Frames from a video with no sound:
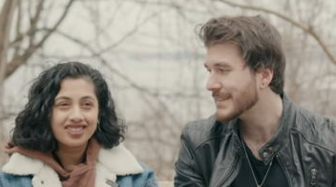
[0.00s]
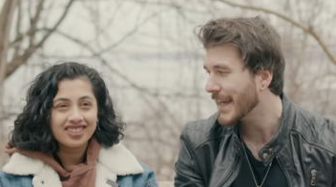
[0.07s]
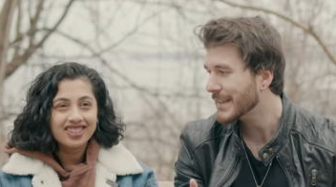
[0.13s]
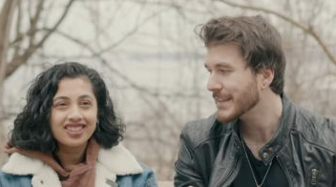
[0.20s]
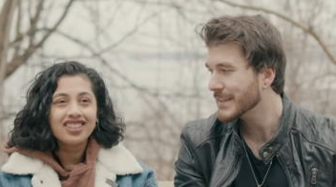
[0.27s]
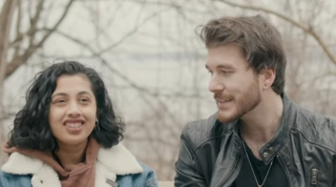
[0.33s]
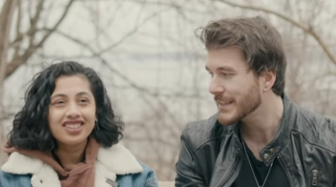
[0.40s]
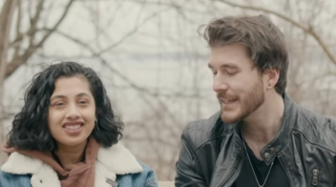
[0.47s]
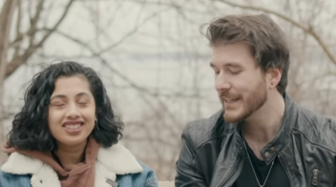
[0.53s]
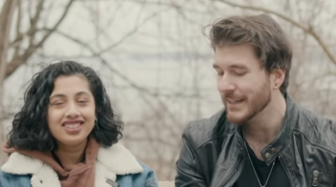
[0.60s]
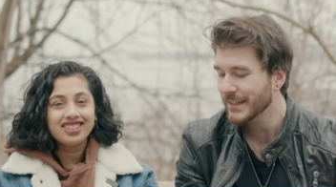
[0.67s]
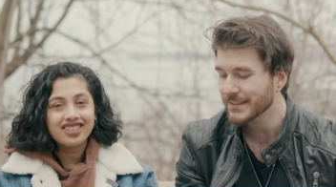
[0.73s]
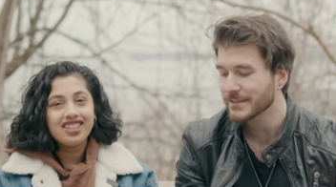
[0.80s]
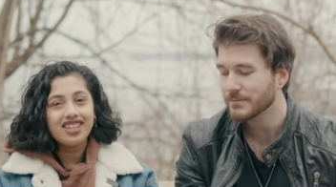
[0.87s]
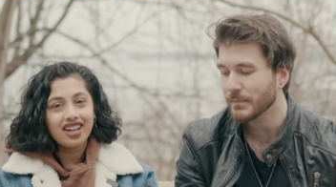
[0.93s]
Speaker 1: technically
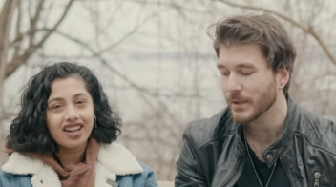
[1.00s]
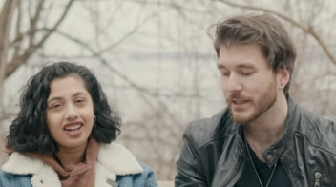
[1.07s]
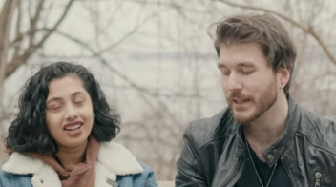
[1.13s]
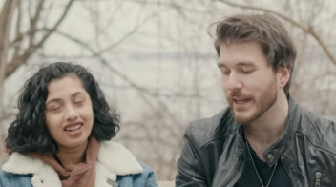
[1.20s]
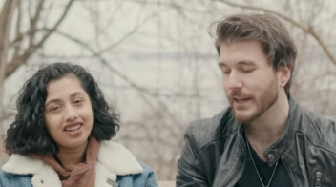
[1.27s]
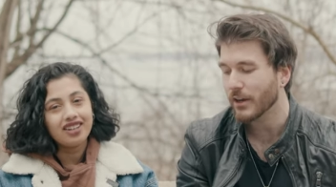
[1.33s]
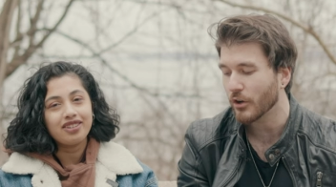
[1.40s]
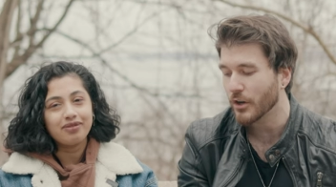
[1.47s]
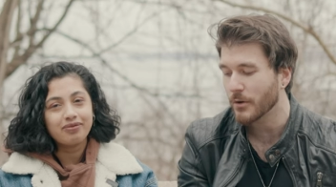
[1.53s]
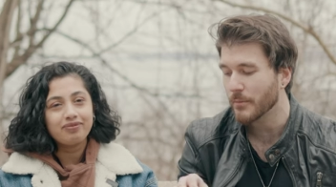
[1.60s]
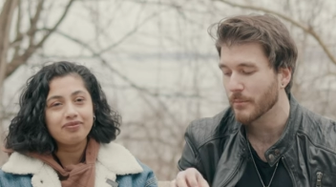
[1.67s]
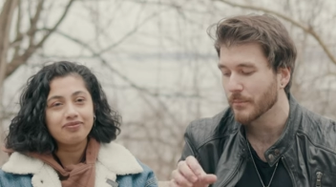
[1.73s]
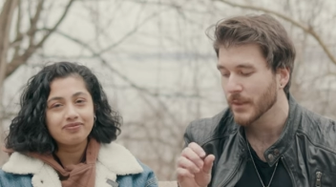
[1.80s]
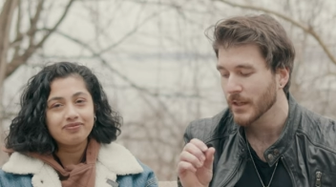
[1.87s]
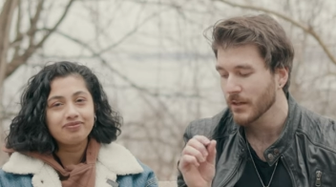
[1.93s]
is, yeah. but like on a
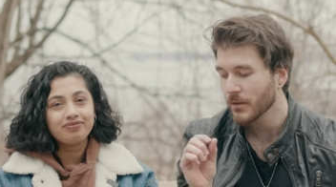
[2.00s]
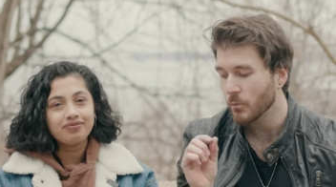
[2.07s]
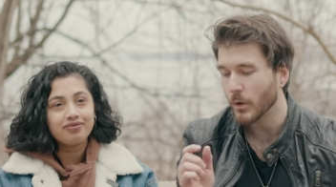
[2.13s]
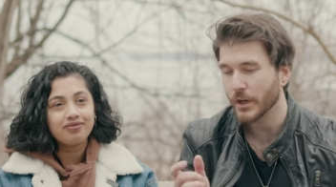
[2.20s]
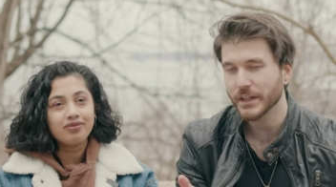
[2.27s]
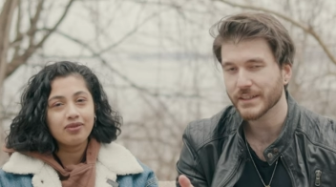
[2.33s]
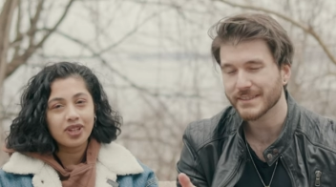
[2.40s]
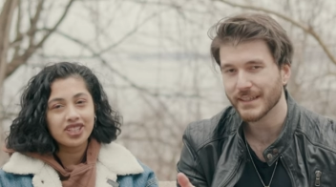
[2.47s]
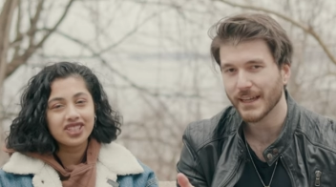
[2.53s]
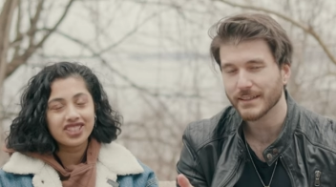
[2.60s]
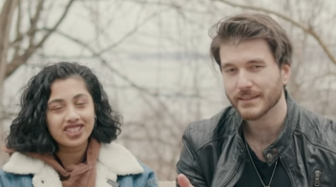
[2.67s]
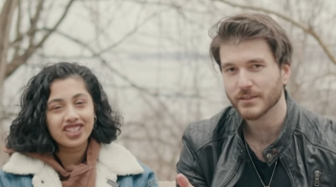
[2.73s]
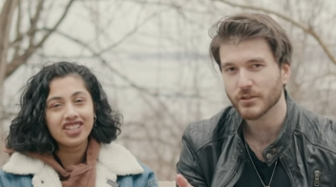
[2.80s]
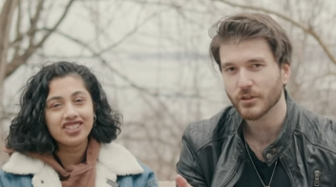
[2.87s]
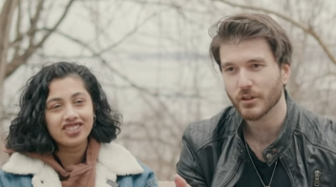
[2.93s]
one inch one
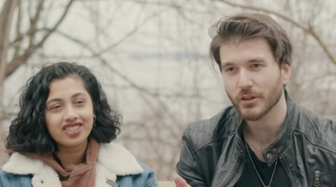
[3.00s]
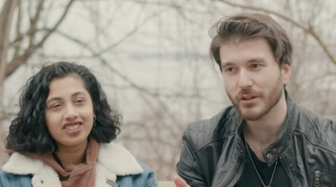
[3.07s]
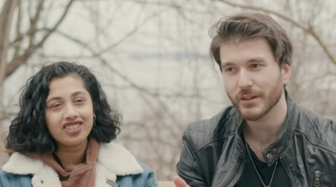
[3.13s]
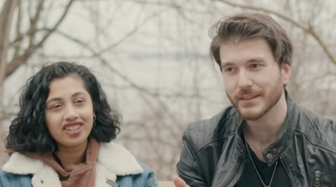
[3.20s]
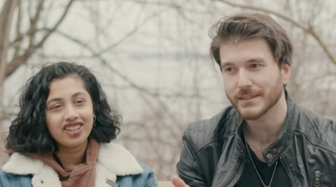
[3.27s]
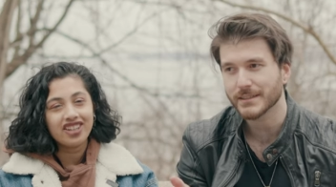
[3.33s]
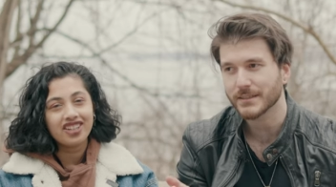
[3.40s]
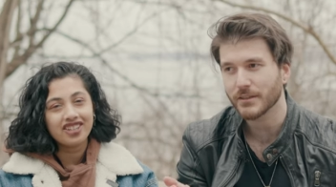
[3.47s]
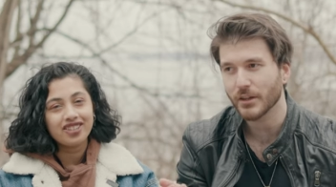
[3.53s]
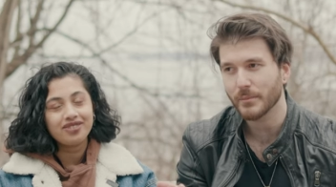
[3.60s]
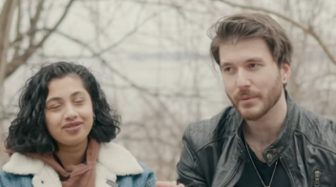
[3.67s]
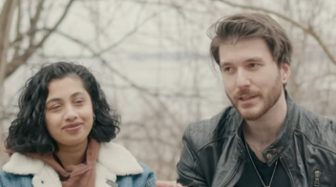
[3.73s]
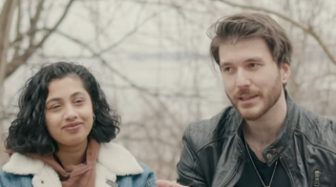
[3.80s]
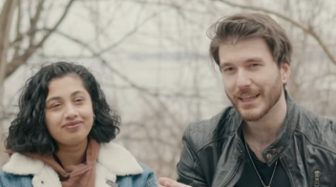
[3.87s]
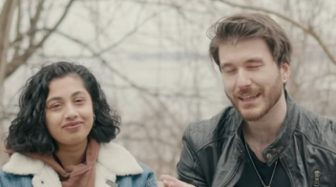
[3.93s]
sensor, sensor yeah. it's gonna
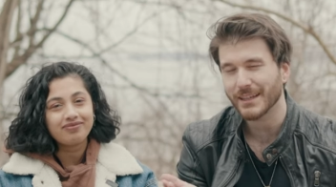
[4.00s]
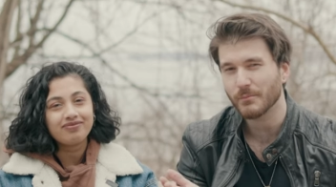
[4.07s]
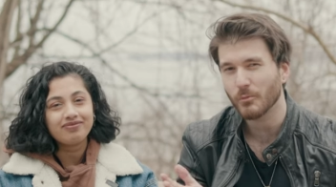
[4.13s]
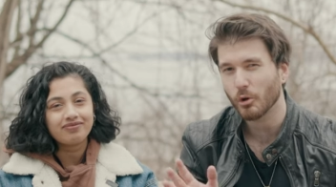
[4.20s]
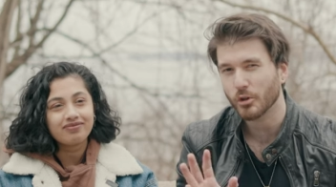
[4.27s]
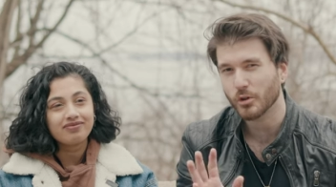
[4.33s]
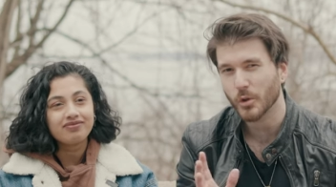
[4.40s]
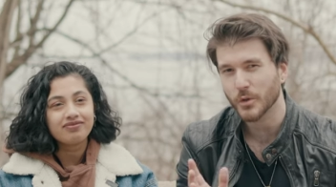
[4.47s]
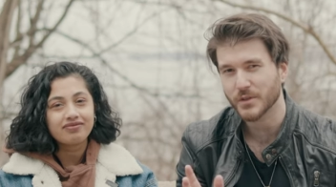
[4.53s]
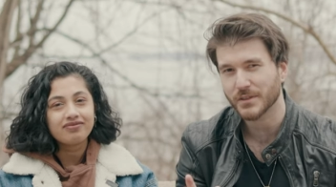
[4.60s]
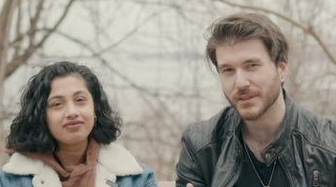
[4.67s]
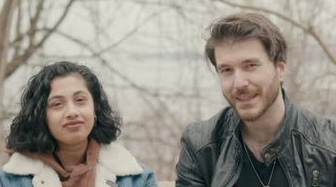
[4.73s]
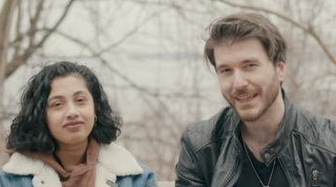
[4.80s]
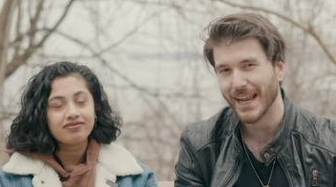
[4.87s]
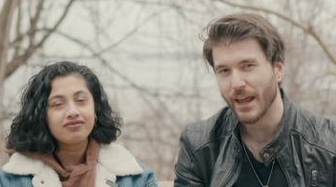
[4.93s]
be like a more close
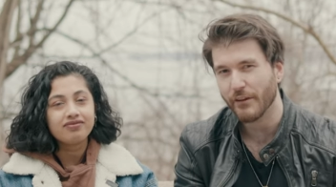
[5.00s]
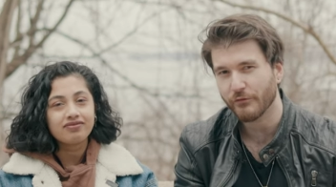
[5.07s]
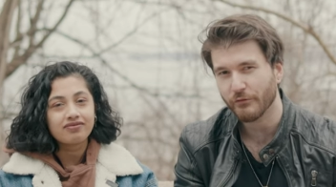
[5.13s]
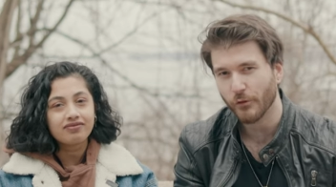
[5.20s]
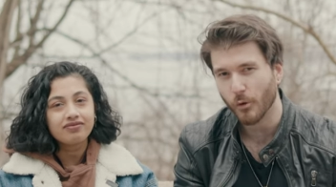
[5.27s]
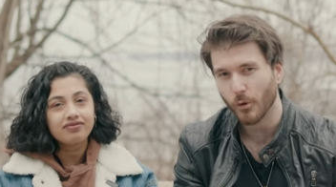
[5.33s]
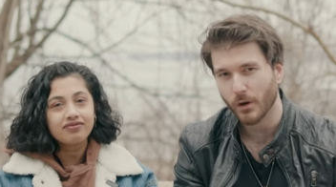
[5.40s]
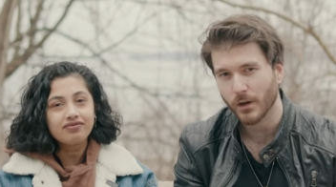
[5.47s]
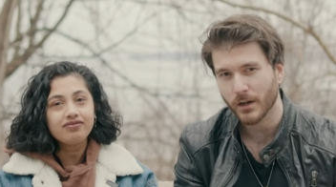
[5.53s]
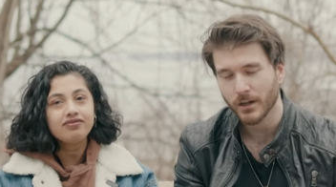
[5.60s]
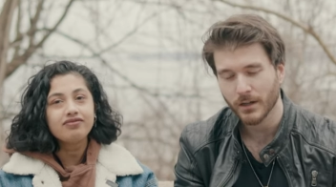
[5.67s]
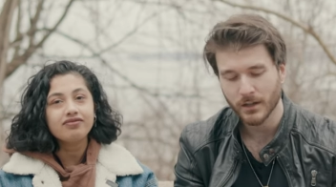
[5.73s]
to like an f4.